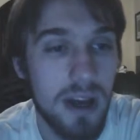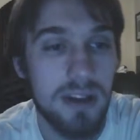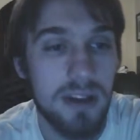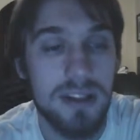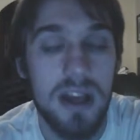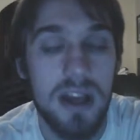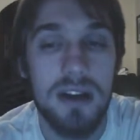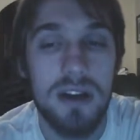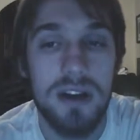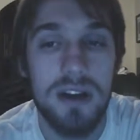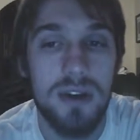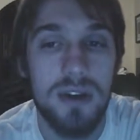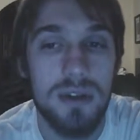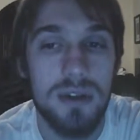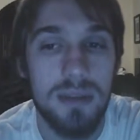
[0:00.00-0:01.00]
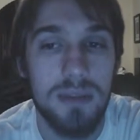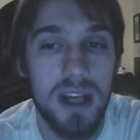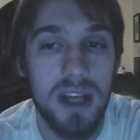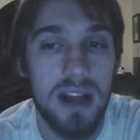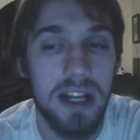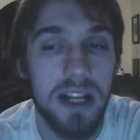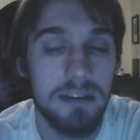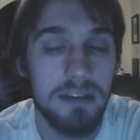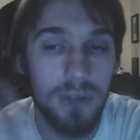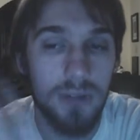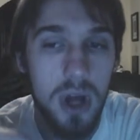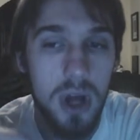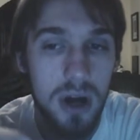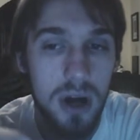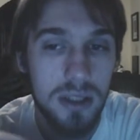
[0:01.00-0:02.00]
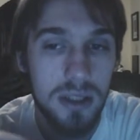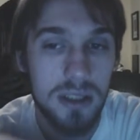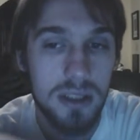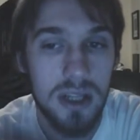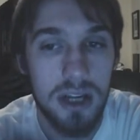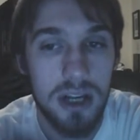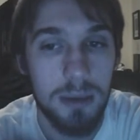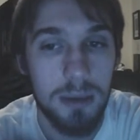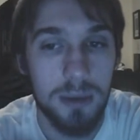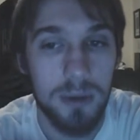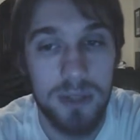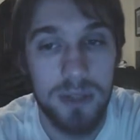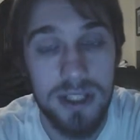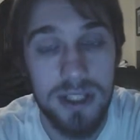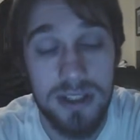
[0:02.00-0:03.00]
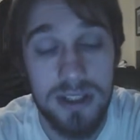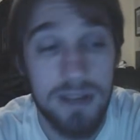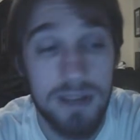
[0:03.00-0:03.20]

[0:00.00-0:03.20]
I decided to do something kind of like a vlog, a couple of reasons.